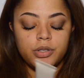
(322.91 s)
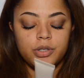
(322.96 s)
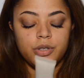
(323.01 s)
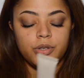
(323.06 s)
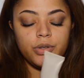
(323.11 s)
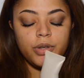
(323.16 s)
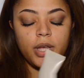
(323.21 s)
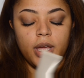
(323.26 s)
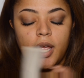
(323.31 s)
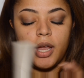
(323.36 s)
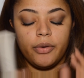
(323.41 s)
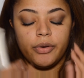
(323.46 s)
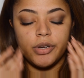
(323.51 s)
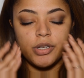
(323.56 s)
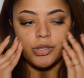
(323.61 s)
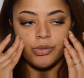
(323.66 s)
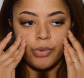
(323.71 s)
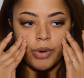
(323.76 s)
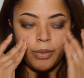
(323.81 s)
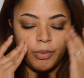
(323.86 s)
to the
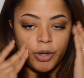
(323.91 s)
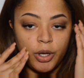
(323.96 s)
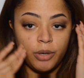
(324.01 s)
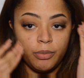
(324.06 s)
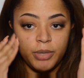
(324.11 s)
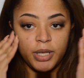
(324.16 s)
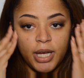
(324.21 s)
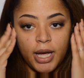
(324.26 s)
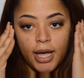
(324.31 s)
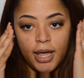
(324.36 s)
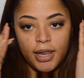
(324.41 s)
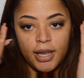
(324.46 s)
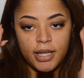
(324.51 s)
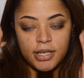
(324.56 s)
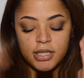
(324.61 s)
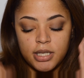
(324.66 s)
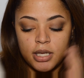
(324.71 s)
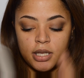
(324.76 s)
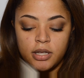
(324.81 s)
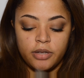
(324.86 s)
areas where I'm going to be
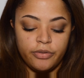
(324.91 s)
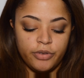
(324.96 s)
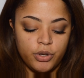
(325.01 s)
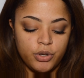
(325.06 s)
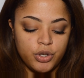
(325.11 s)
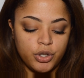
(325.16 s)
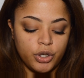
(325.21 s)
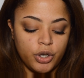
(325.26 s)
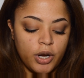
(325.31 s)
highlighting in the future.